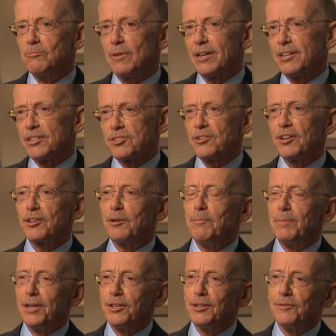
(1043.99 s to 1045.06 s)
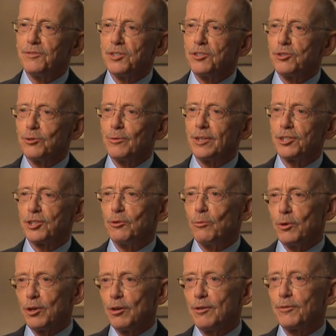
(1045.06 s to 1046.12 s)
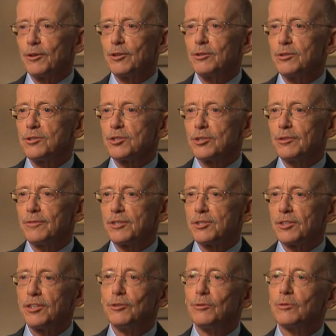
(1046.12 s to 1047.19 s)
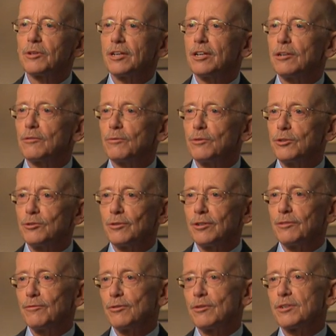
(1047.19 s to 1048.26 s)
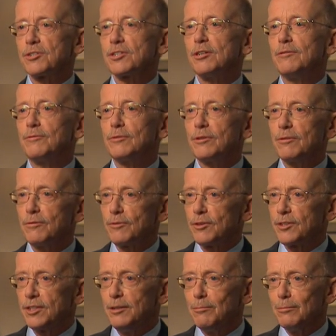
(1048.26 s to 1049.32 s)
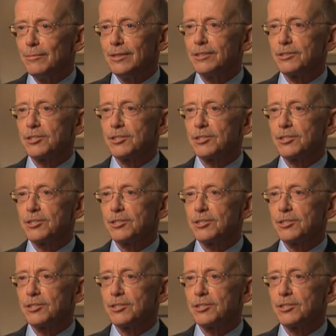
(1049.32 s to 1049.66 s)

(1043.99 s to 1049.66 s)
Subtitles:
And it's not a competitive situation. We offer good service. They don't care if we're drilling for ourselves or for them.